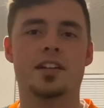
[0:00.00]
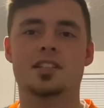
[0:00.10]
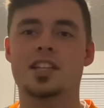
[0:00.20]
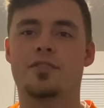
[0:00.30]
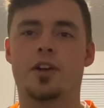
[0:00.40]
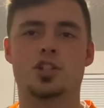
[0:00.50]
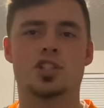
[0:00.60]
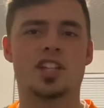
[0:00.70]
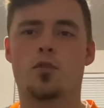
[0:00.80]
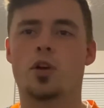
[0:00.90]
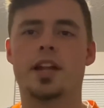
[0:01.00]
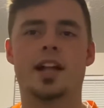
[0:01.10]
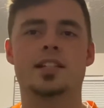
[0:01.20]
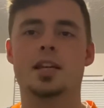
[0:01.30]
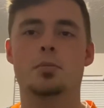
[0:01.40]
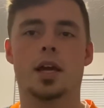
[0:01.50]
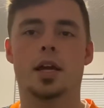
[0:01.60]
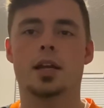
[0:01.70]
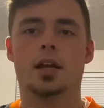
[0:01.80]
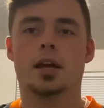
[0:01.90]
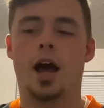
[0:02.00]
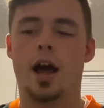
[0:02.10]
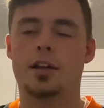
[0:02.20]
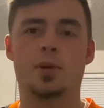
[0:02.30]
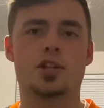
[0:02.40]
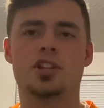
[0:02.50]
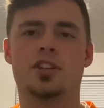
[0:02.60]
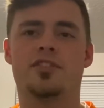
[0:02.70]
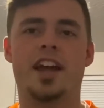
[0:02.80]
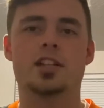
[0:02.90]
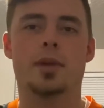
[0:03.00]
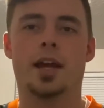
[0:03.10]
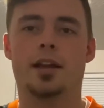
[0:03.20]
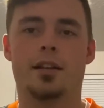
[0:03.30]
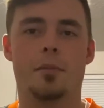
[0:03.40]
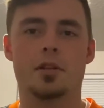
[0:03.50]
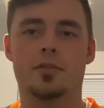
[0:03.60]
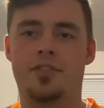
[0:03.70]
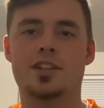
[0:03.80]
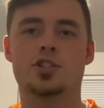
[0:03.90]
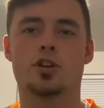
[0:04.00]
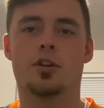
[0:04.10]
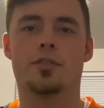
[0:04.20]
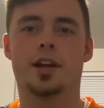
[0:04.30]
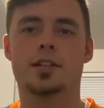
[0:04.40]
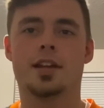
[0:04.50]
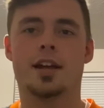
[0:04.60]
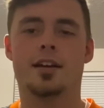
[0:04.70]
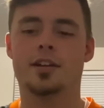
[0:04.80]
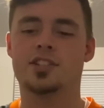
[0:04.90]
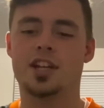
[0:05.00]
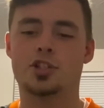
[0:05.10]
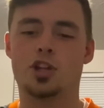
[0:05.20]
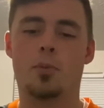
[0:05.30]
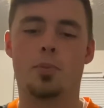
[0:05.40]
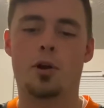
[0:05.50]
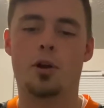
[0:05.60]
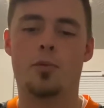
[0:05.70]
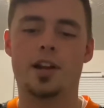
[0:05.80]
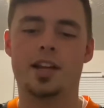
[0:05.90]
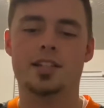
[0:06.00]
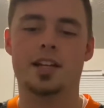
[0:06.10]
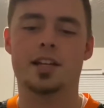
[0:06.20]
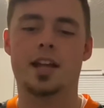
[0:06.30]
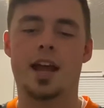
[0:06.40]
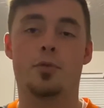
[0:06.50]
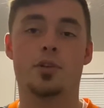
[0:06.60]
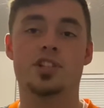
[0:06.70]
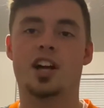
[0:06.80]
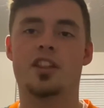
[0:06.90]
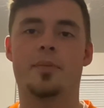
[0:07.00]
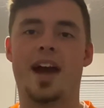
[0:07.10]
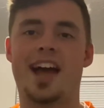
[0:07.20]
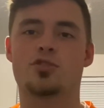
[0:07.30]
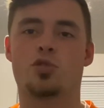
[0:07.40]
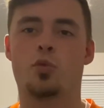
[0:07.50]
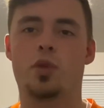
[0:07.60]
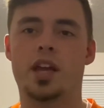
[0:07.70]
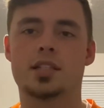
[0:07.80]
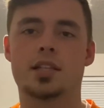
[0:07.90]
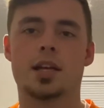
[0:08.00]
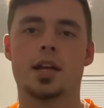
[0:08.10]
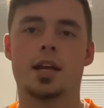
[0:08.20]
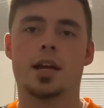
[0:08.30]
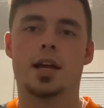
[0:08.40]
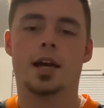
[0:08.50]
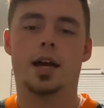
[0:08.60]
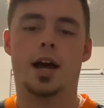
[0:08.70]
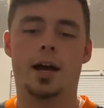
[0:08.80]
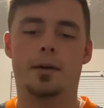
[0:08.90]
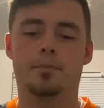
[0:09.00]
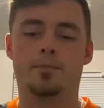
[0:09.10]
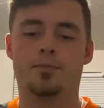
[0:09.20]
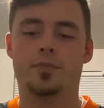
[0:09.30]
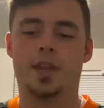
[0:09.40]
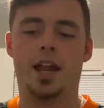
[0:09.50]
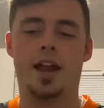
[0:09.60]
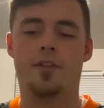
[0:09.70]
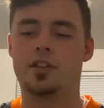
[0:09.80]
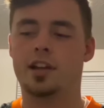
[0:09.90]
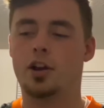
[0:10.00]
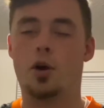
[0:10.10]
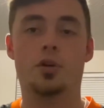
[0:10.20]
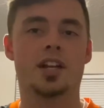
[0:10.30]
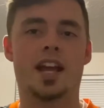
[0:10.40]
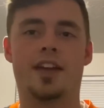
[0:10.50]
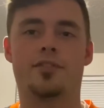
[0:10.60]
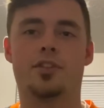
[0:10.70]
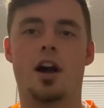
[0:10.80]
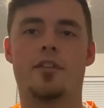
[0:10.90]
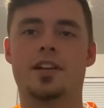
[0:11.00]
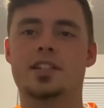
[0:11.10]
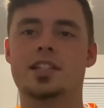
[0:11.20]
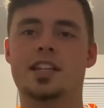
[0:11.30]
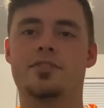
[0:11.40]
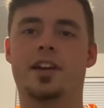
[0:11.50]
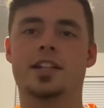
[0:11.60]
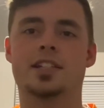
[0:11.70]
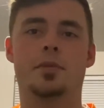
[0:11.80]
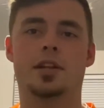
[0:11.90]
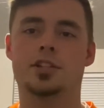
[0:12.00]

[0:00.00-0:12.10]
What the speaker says: defense, just everyone on that team, man. Especially the fans, man. I mean, the fans deserve this. Seeing Joe Burrow and what he did today, what he's done the past 3 weeks, and everything going today for the offense and defense, I mean,